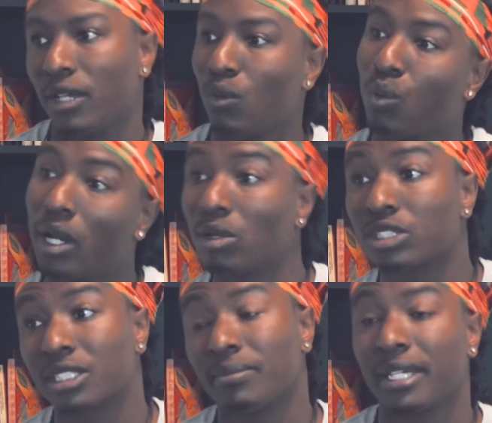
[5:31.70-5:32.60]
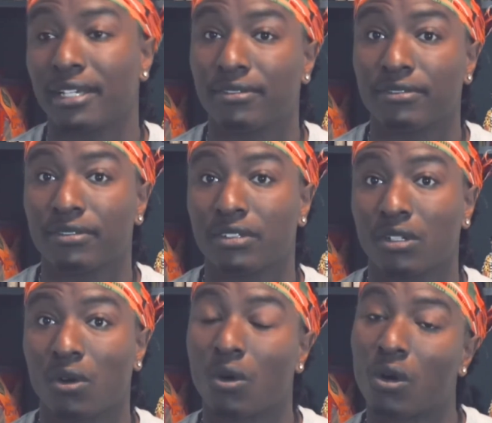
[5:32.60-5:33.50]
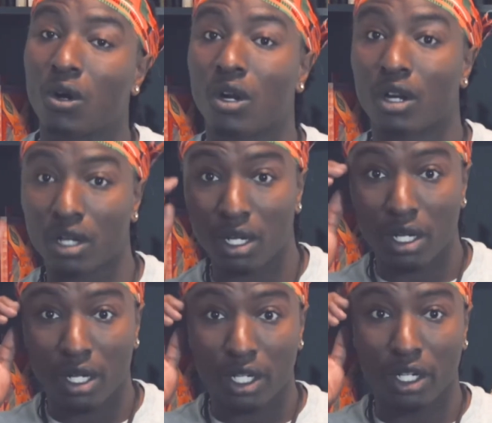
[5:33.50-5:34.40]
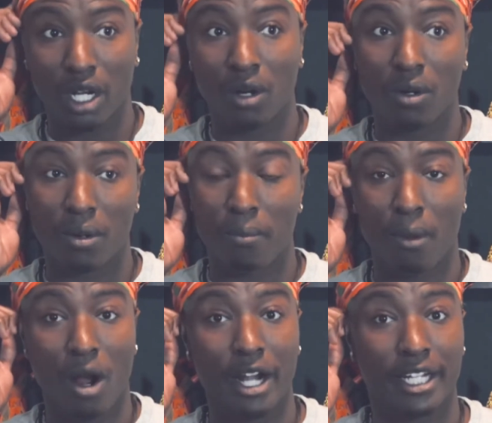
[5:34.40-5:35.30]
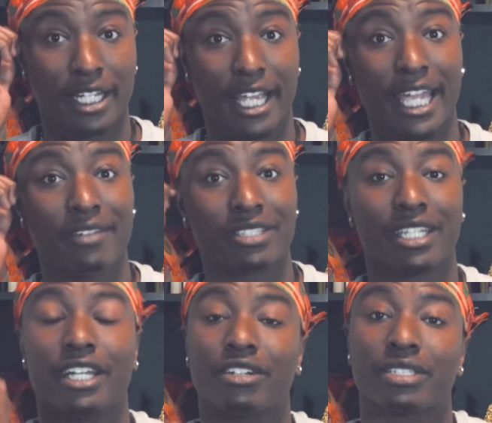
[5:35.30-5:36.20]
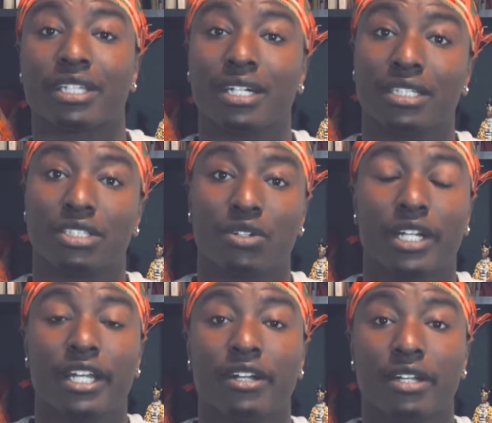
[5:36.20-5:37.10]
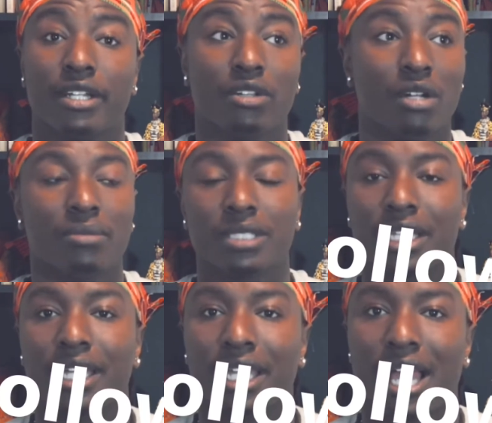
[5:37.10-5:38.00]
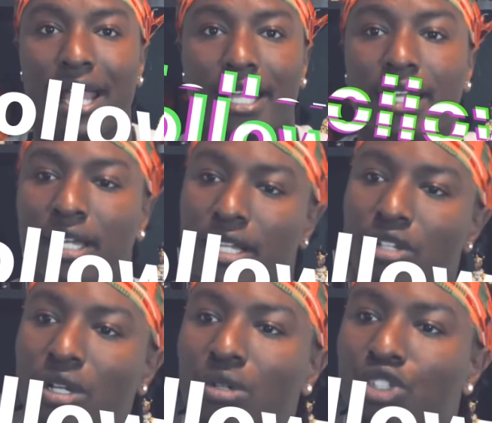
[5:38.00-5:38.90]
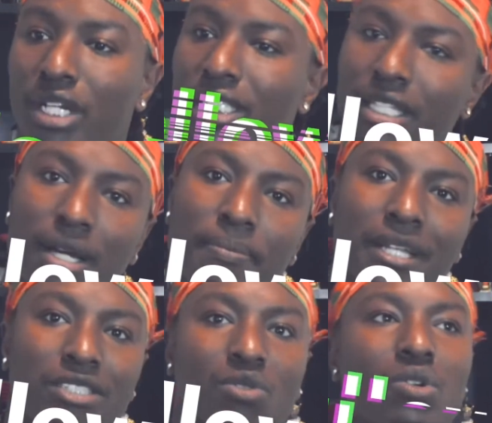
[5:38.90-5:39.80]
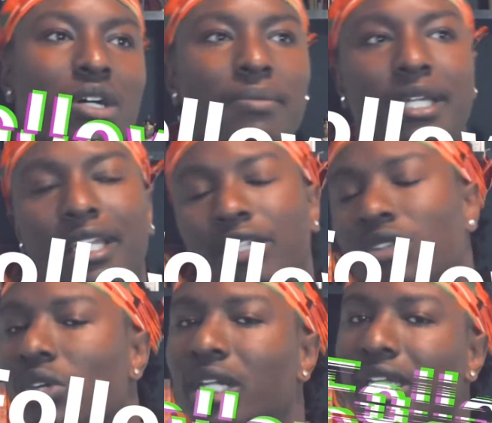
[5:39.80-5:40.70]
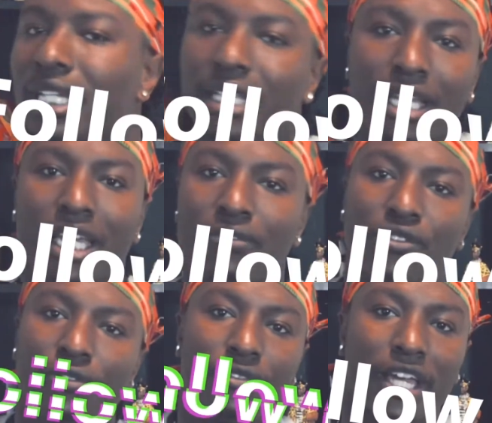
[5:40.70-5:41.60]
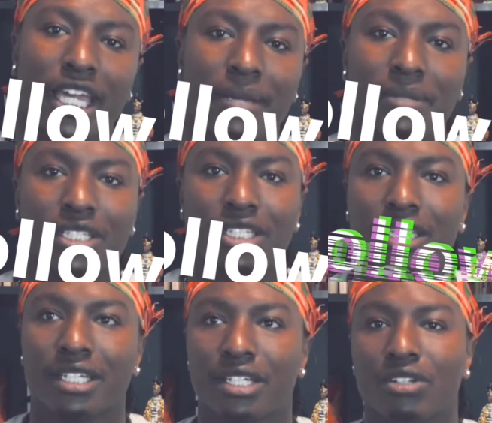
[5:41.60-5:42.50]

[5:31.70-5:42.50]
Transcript: Will Smith or, Martin gave to their sons, or their, you know what I'm saying? Like, dressing up as a woman and doing anything for fame and shit.